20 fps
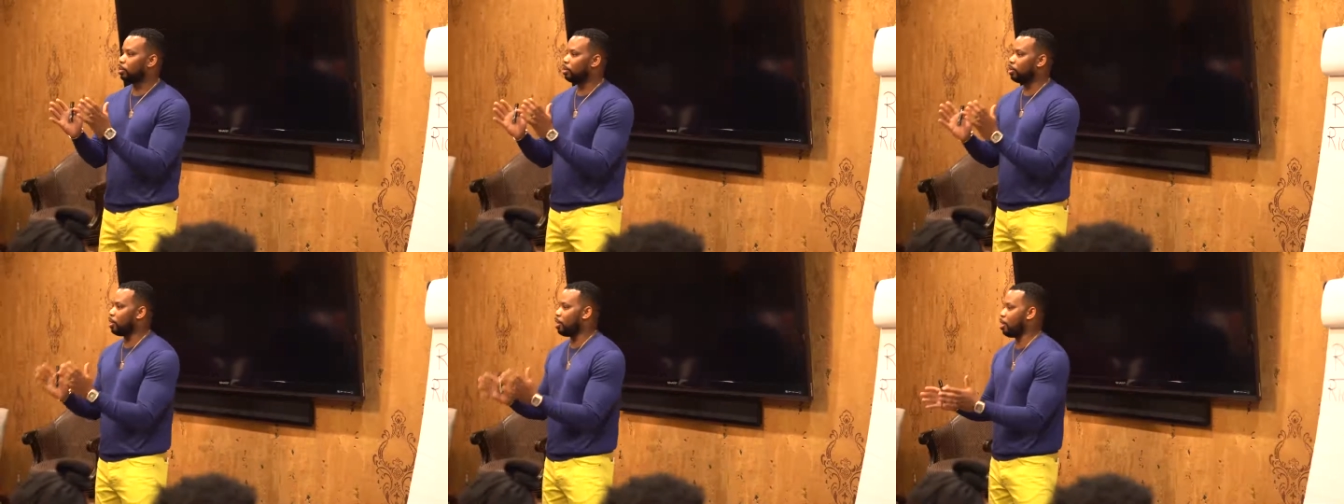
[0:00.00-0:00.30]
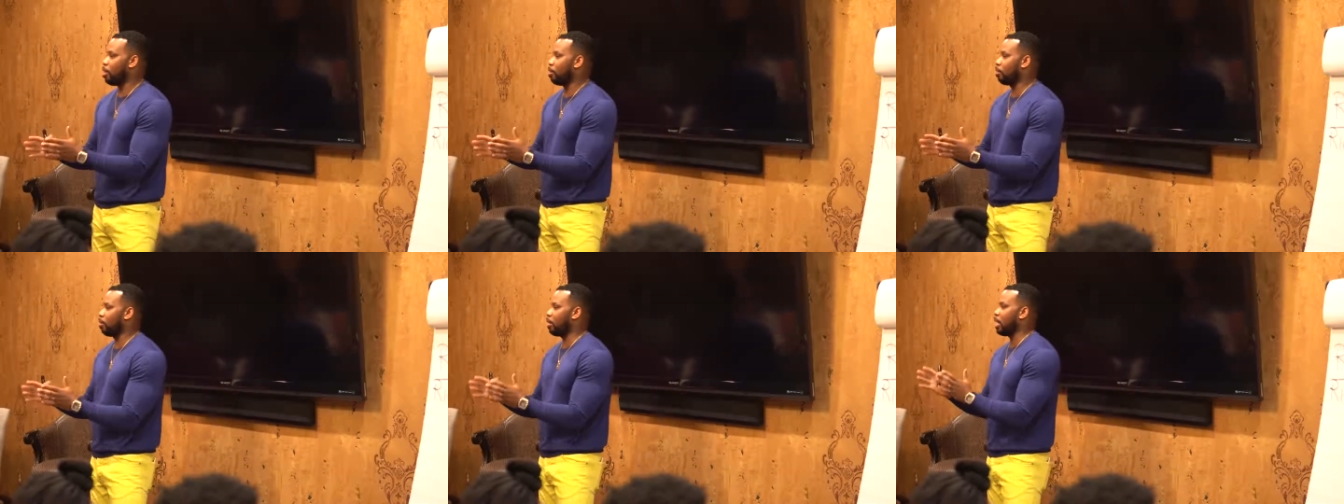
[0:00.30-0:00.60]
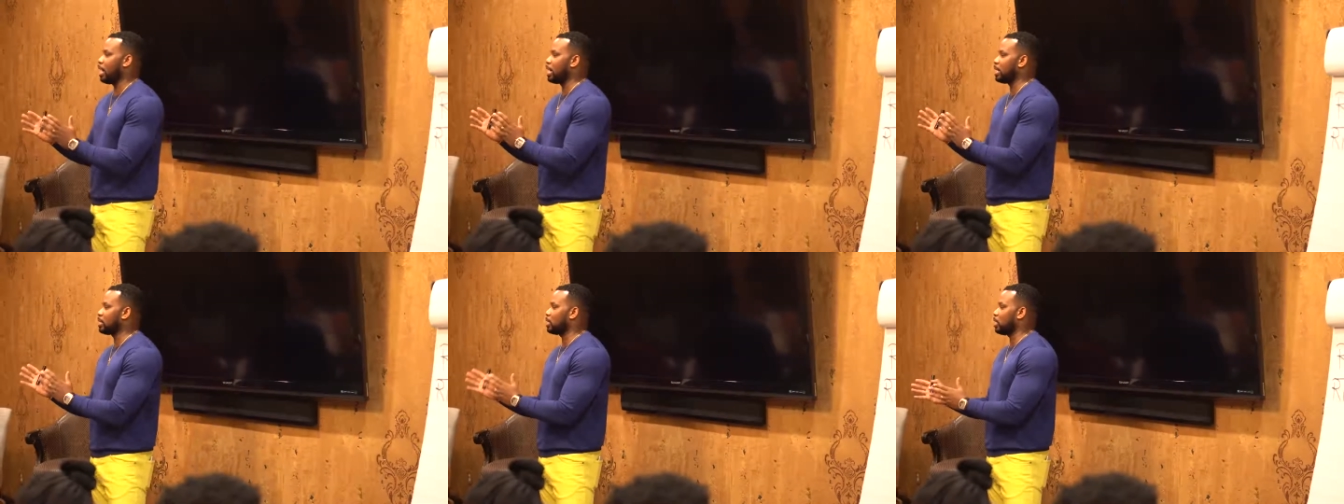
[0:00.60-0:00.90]
year,
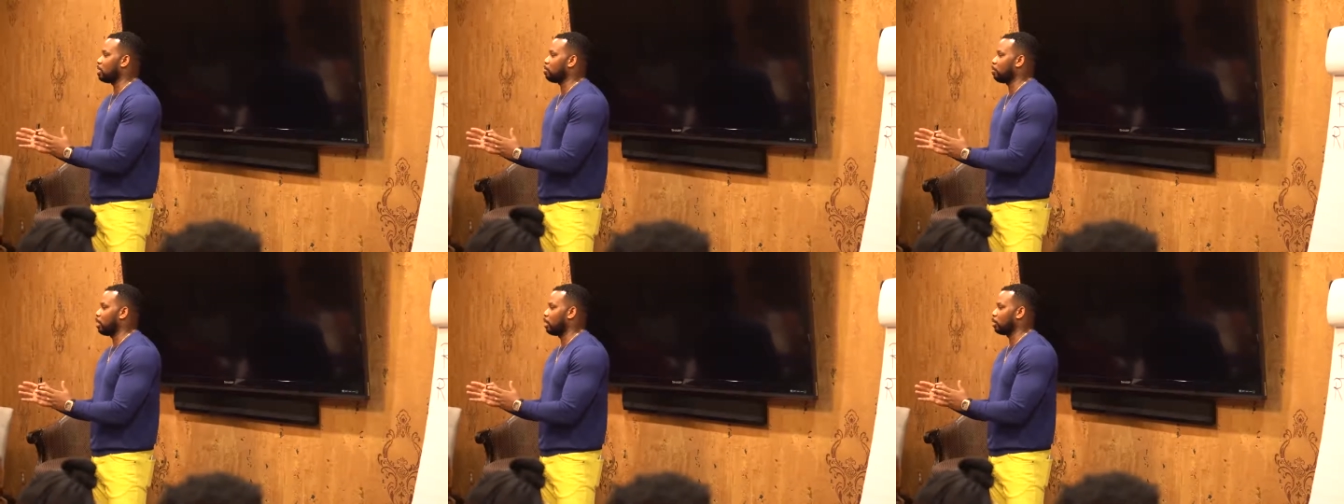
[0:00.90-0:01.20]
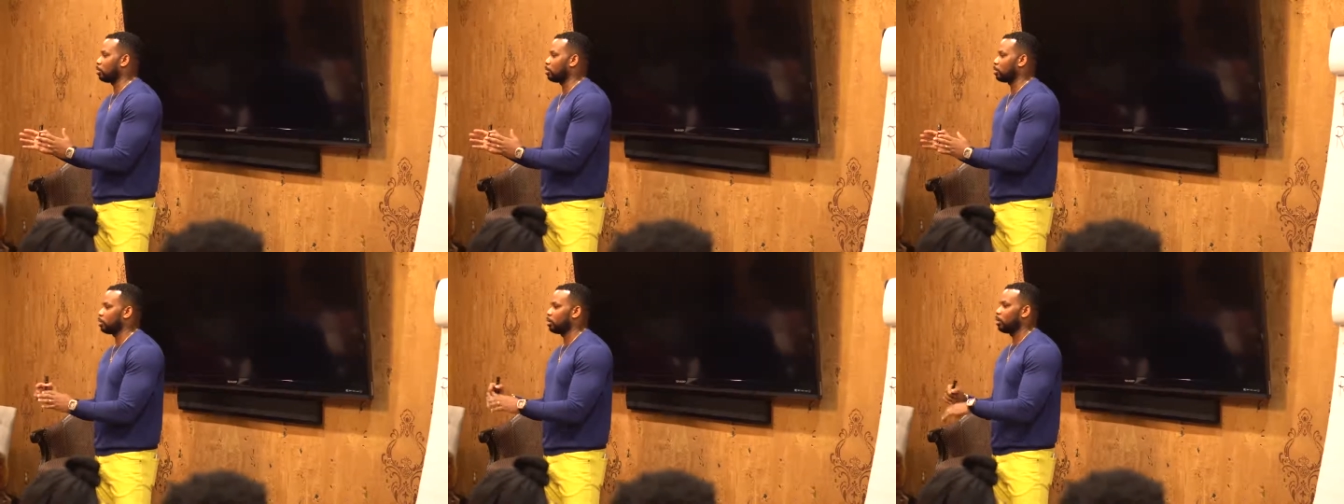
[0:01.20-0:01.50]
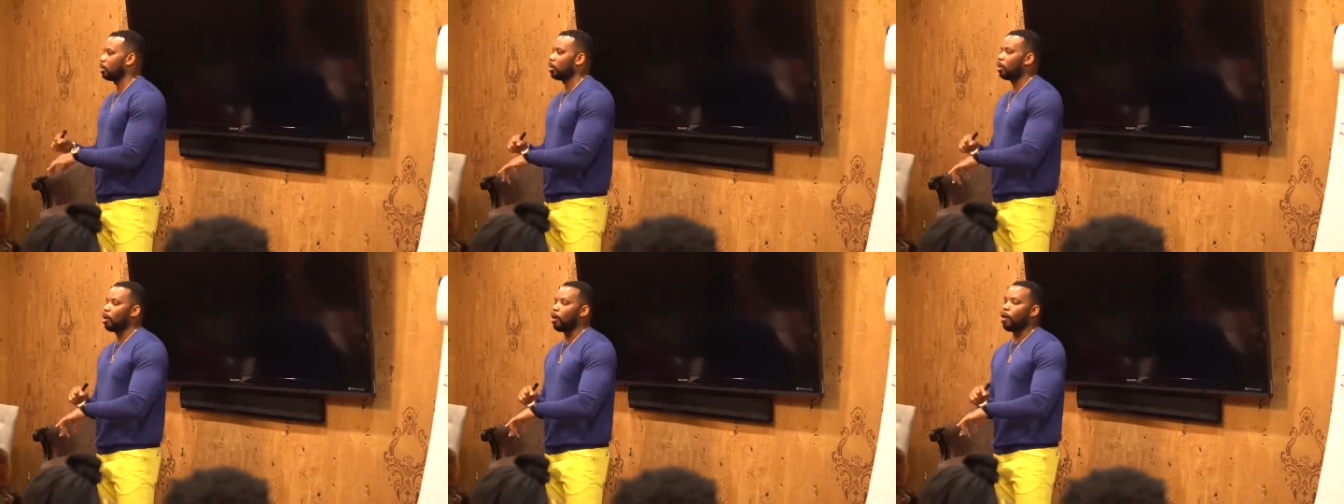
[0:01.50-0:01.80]
18 months,
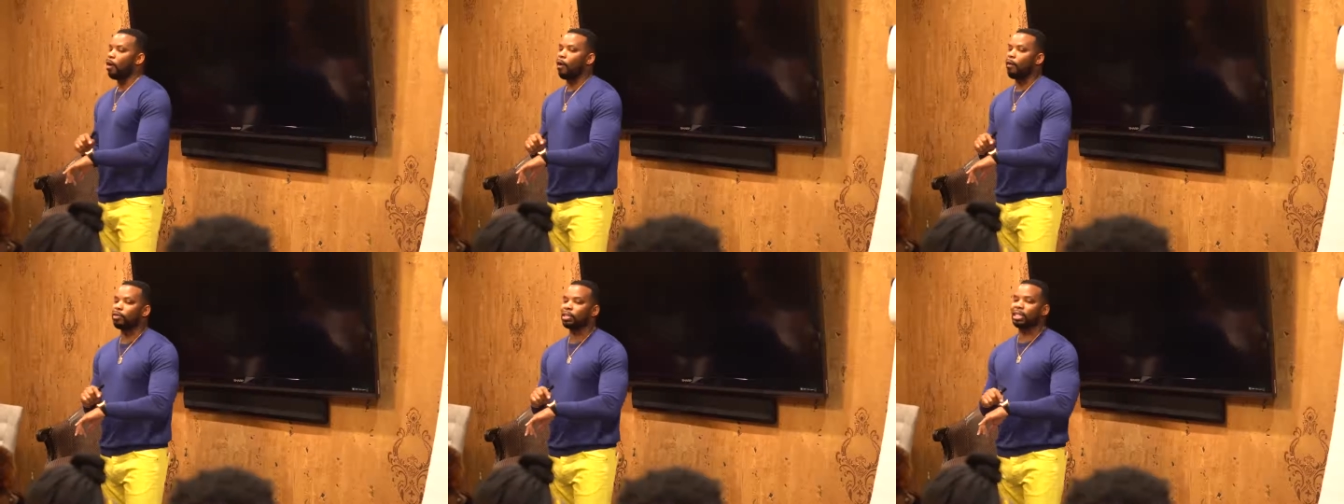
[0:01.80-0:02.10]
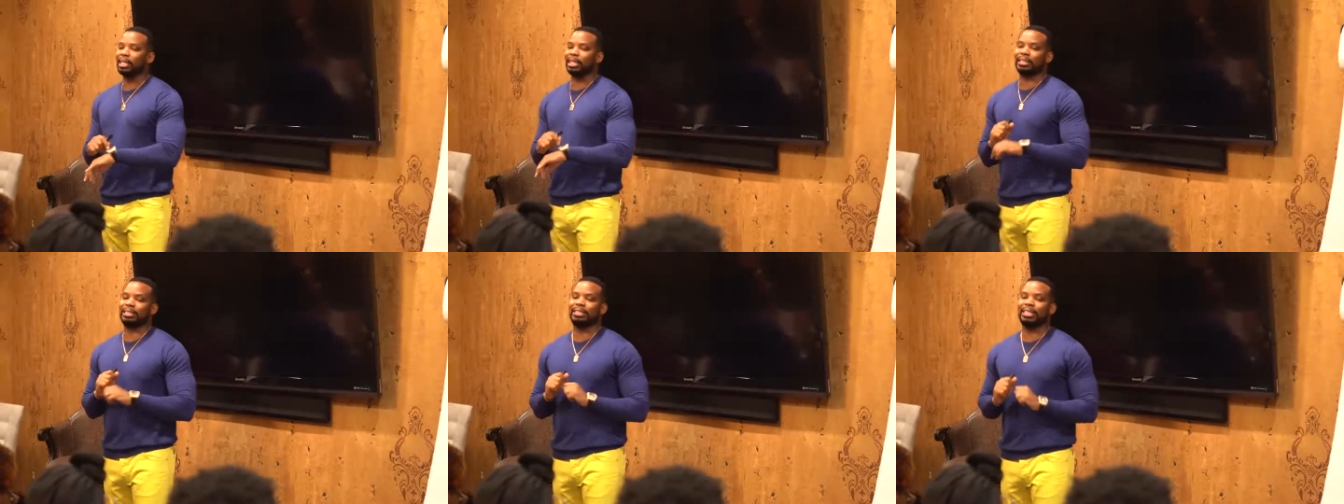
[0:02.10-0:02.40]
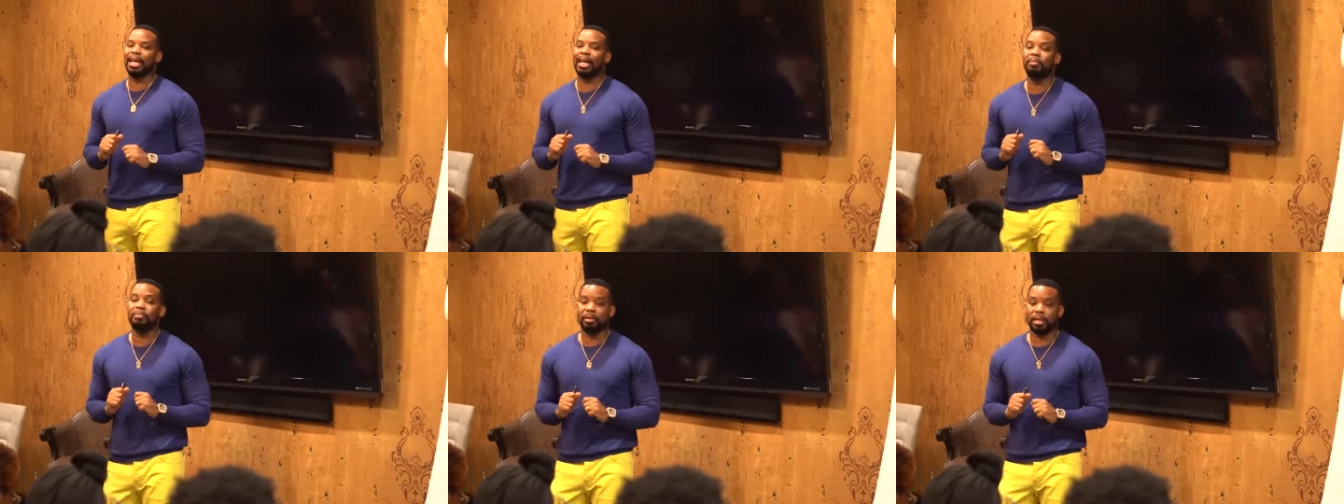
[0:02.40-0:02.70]
over the next
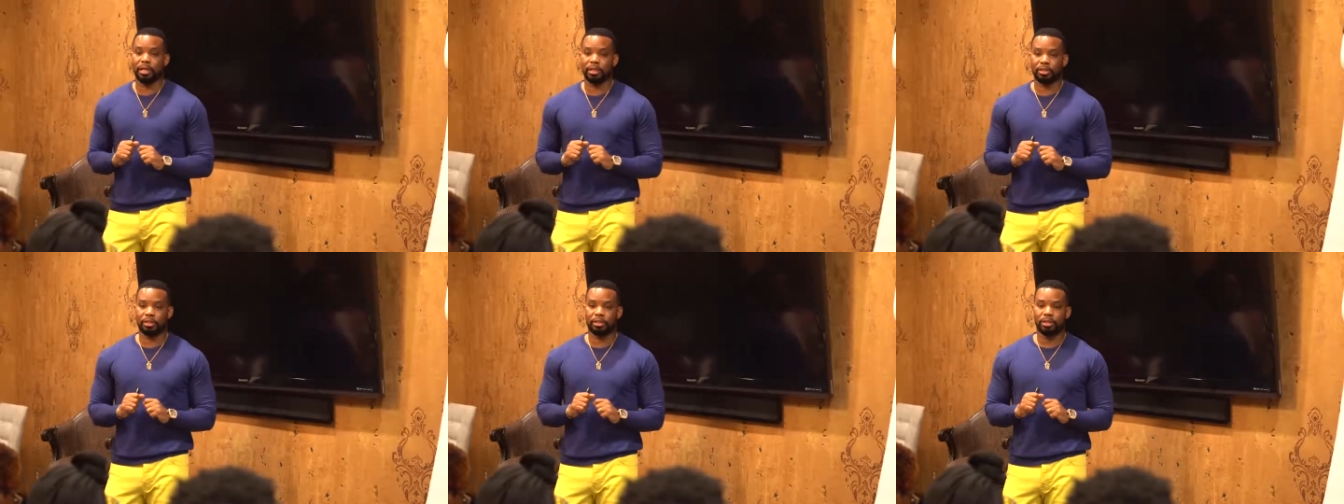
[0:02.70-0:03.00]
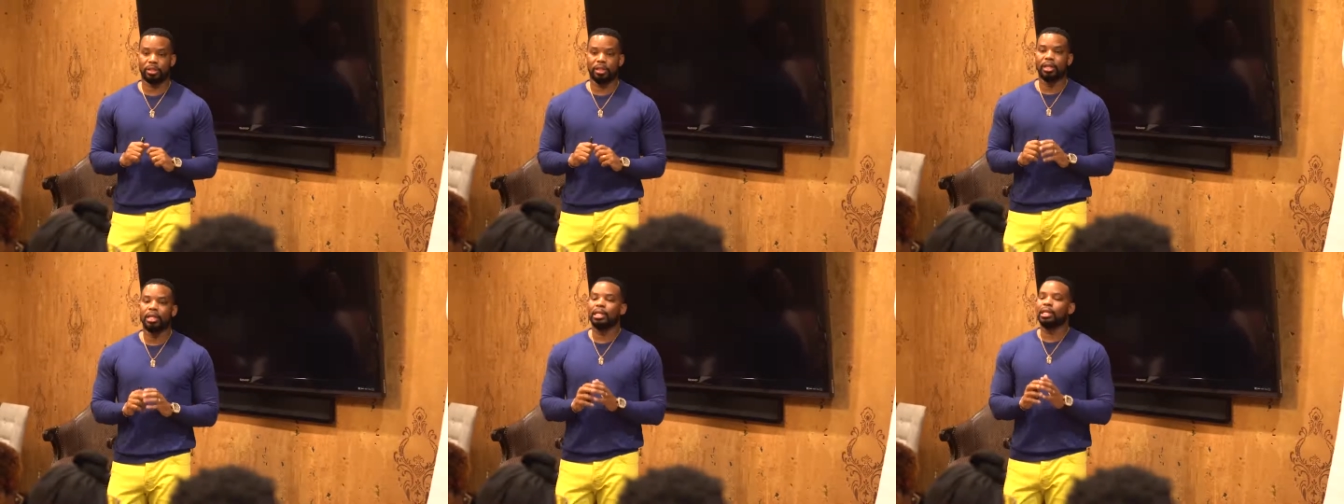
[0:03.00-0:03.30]
10 minutes,